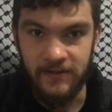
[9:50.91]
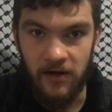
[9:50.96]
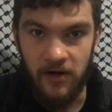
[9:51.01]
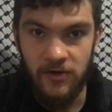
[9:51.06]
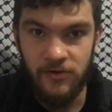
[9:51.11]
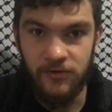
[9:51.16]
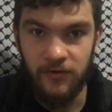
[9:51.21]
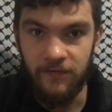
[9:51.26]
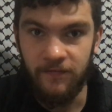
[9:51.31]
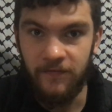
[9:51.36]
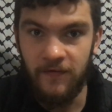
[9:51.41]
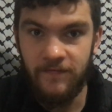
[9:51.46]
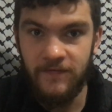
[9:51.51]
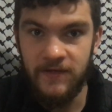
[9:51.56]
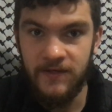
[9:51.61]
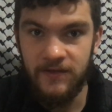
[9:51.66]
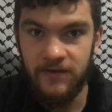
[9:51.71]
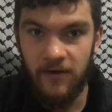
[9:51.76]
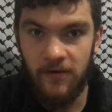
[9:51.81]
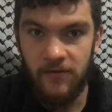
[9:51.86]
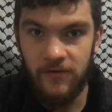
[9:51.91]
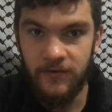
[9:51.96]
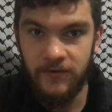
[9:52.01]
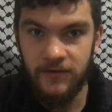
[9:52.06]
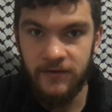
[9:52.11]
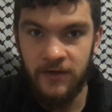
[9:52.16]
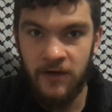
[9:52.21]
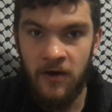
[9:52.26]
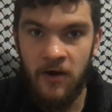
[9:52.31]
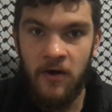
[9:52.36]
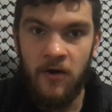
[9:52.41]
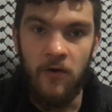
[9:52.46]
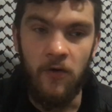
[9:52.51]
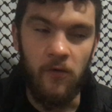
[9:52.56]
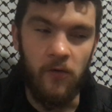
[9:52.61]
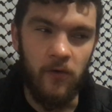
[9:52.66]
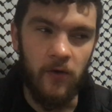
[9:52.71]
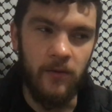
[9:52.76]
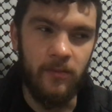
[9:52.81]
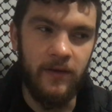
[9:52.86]
$115,
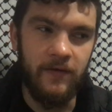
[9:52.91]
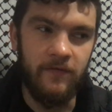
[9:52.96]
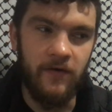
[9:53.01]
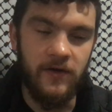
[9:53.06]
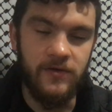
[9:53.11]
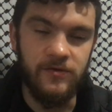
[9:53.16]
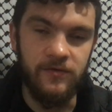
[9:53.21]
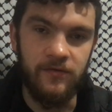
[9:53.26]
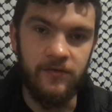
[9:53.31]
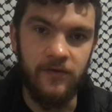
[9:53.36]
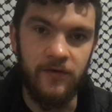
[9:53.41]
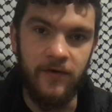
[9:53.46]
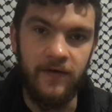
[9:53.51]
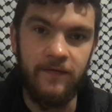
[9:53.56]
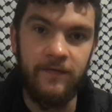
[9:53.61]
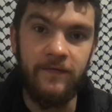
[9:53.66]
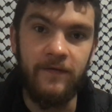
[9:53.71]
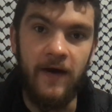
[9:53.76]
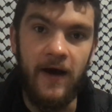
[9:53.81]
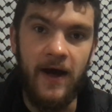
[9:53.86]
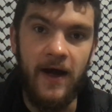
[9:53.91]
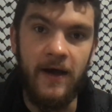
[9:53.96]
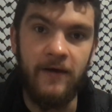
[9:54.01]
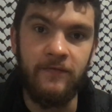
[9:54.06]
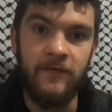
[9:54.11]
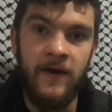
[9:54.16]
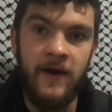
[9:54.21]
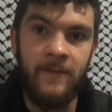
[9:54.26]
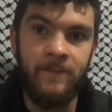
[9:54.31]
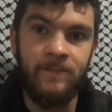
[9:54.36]
or I believe $135,